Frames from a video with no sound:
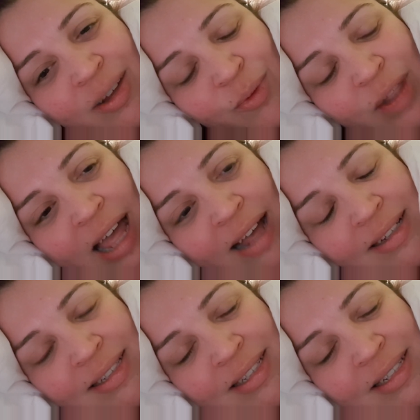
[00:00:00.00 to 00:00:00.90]

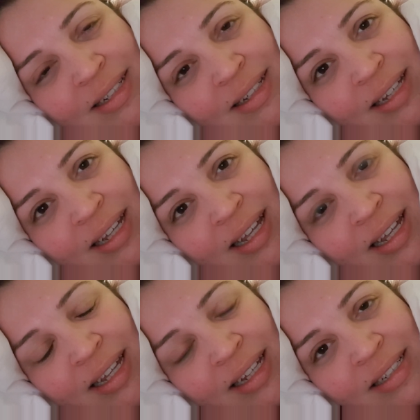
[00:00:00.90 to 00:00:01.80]
relax
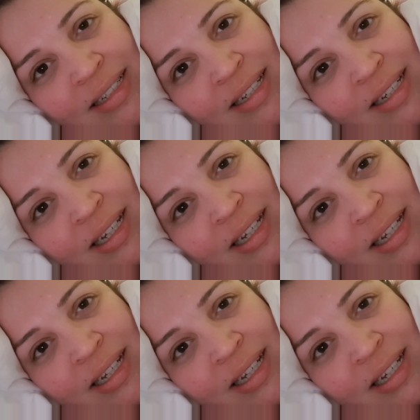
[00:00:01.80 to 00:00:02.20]
and